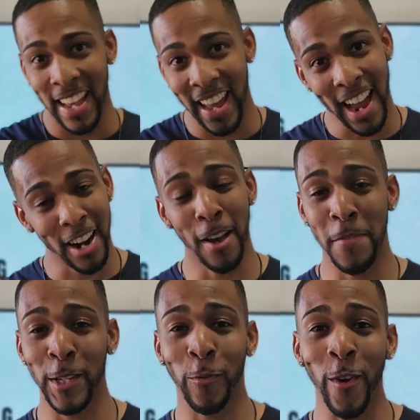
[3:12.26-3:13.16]
I love
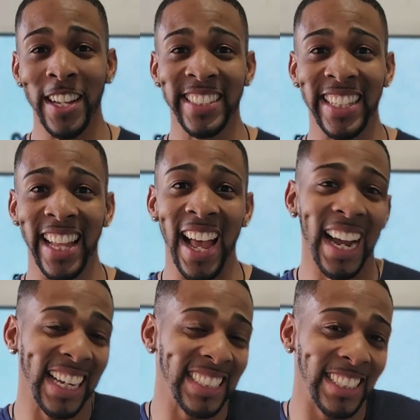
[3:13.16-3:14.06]
this fragrance a
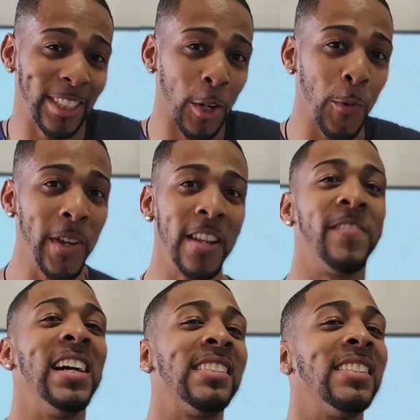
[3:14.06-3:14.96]
lot because it's a Creed
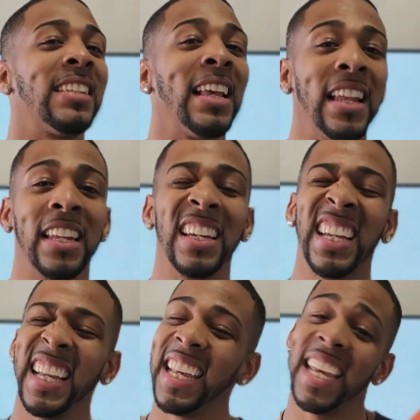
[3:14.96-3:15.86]
Aventus killer,
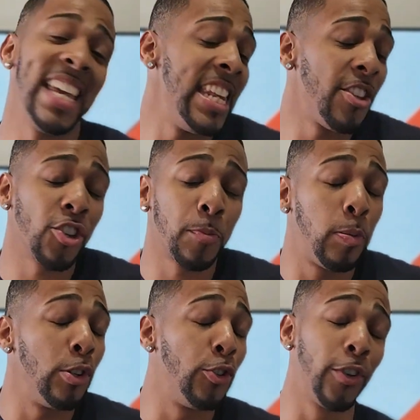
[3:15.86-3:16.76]
and it just
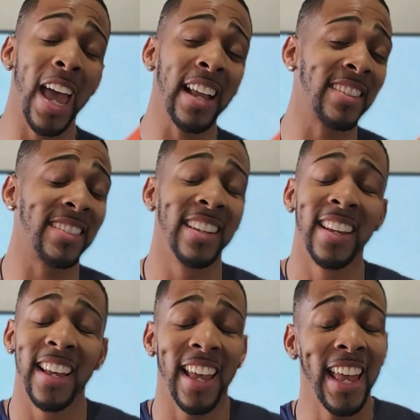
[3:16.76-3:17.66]
projects
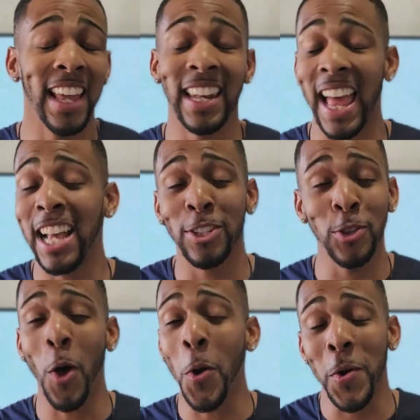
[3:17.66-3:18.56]
and lasts
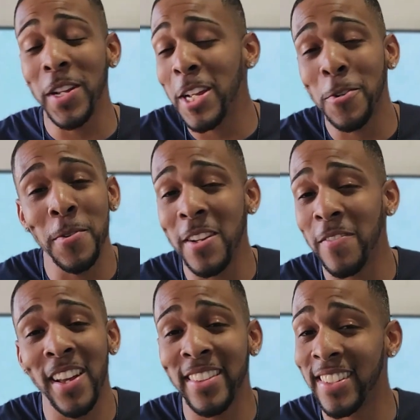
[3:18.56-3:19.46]
longer than Creed
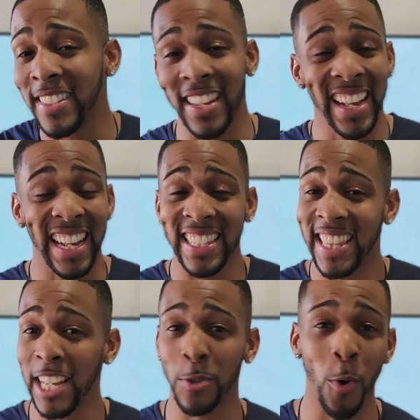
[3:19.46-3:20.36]
Aventus.
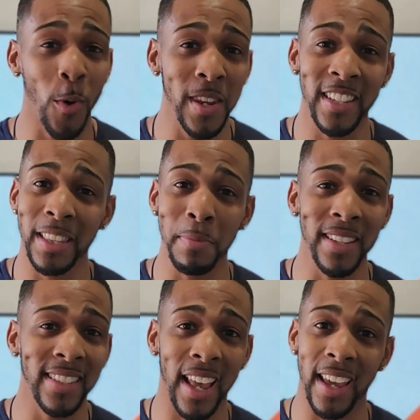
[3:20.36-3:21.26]
That's all needs to be
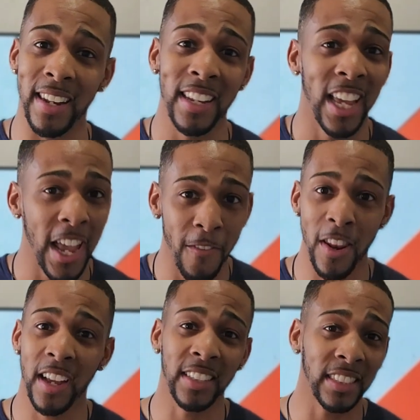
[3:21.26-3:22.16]
said. If you
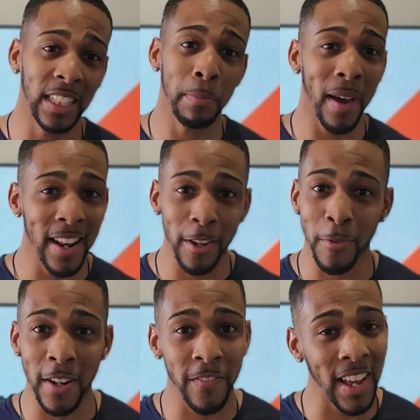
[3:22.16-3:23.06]
look at something better than
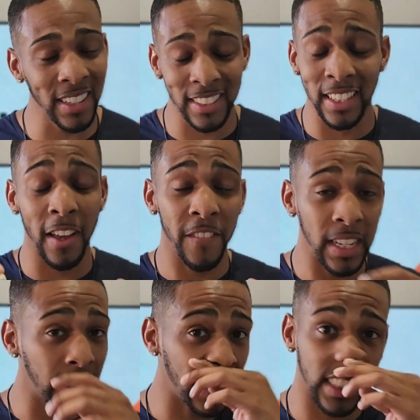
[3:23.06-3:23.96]
Creed
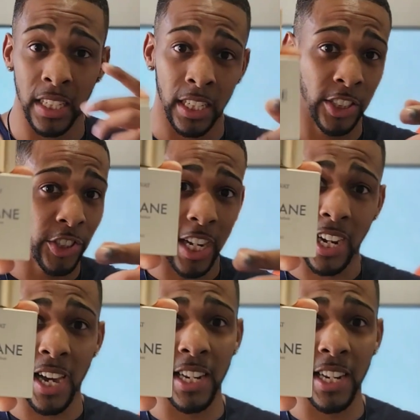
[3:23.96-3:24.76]
Aventus, check out